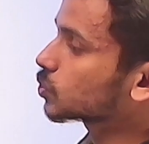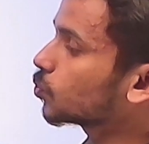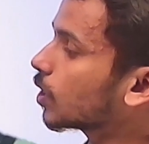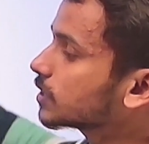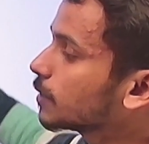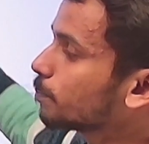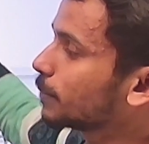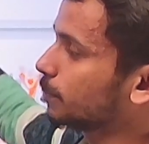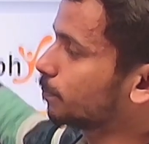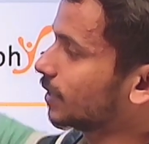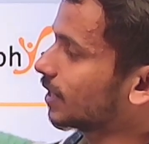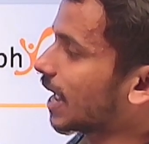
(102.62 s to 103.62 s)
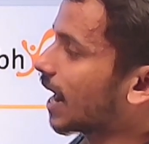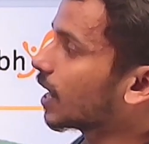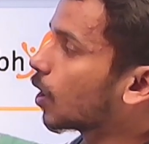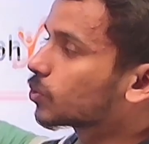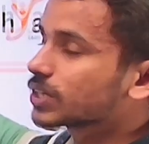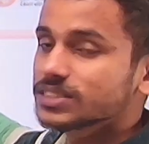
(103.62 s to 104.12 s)
who are the people, and
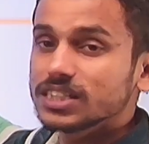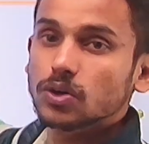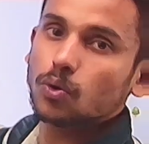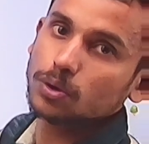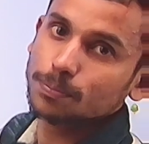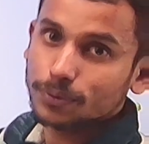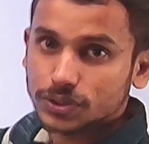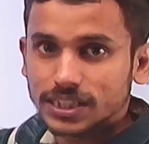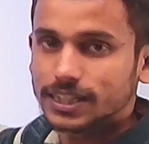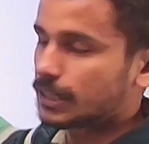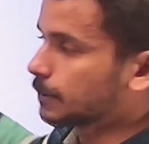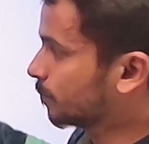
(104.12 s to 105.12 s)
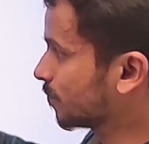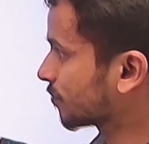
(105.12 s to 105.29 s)
how does the court proceed,